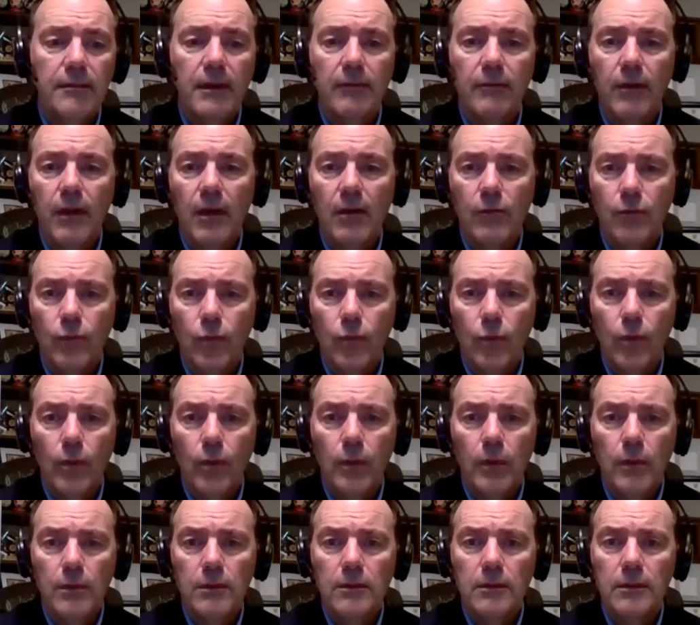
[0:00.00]
a, a,
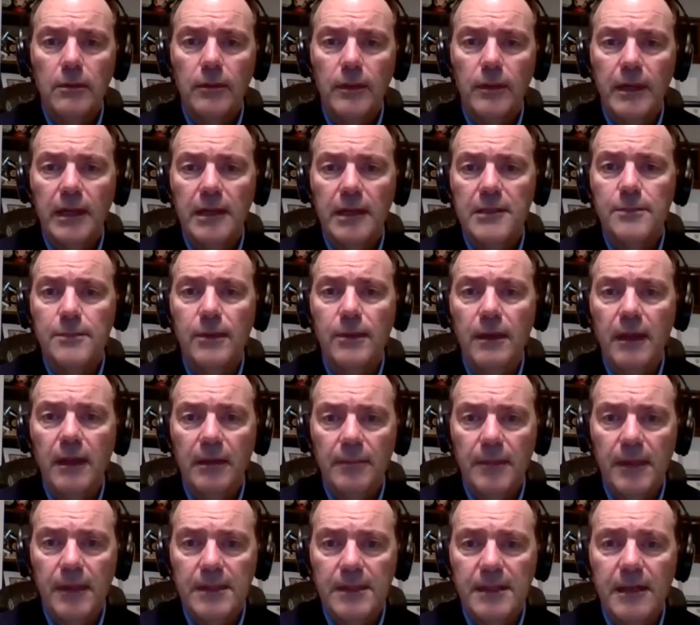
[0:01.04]
role or an expert
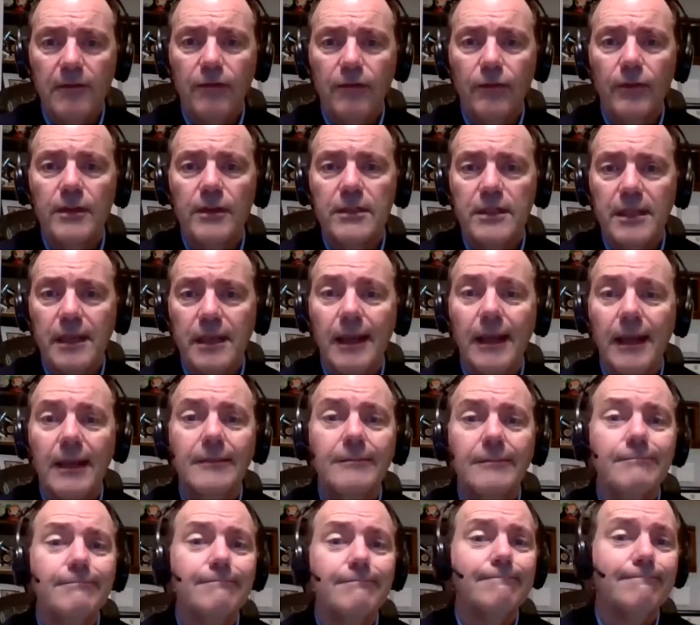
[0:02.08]
like myself, where you say, hey,